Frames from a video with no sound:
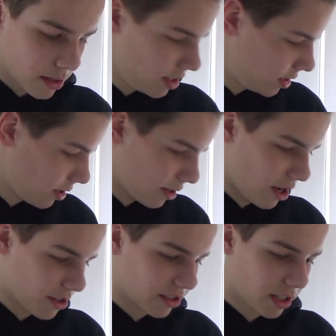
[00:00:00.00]
This
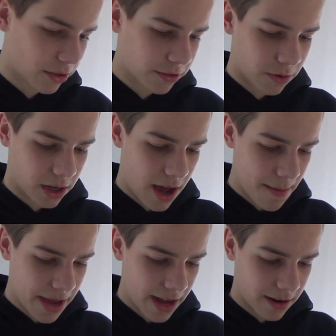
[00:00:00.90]
honestly looks a
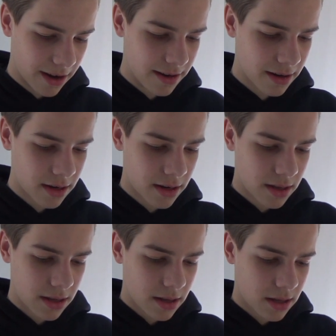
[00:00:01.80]
lot better, and
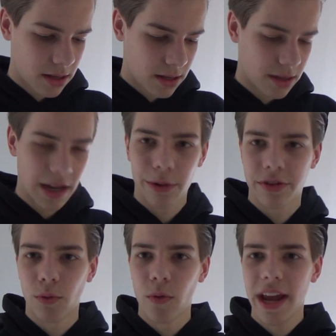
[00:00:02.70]
now
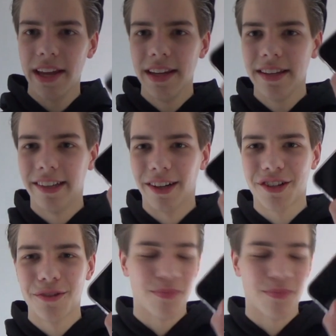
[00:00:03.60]
it's way easier to